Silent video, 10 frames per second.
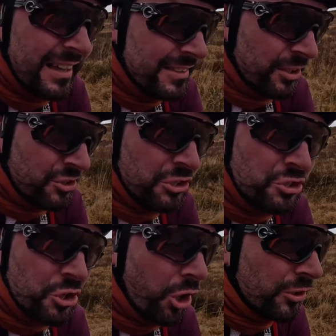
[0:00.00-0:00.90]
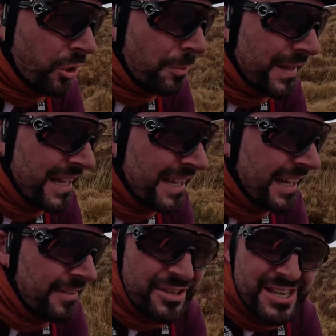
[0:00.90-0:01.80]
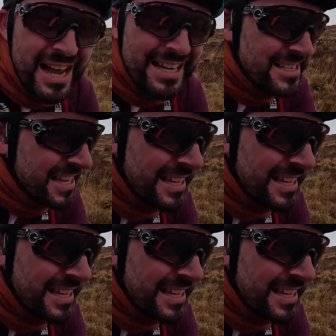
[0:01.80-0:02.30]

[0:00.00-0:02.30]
They're just jaw-dropping at the size.